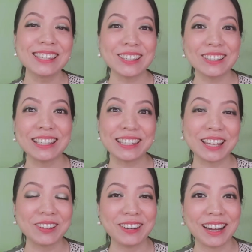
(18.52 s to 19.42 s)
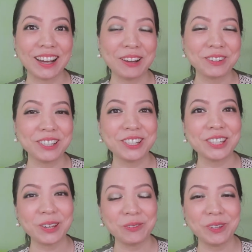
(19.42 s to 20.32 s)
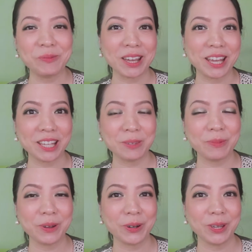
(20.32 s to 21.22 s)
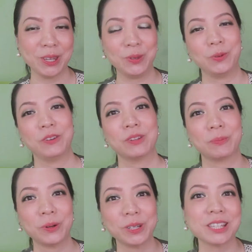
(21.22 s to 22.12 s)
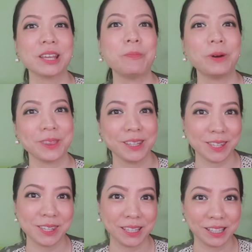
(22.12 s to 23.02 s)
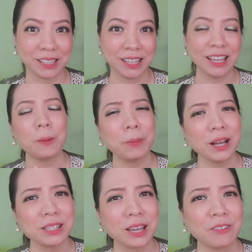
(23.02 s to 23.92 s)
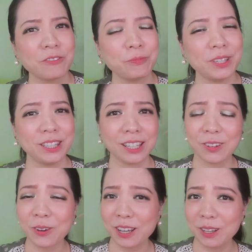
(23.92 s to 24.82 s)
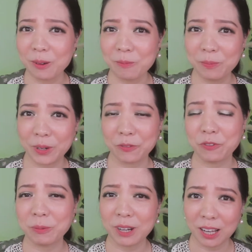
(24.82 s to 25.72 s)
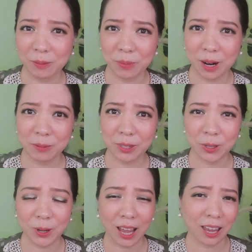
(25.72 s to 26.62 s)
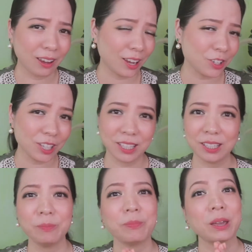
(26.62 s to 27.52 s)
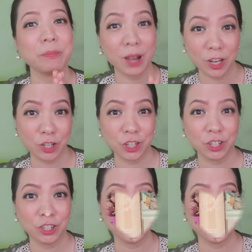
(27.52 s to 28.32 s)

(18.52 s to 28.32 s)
So this time around, I'm going to share with you my experience with the products I bought this year. But I've been taking quite a long break from Colourpop, so I actually didn't buy much.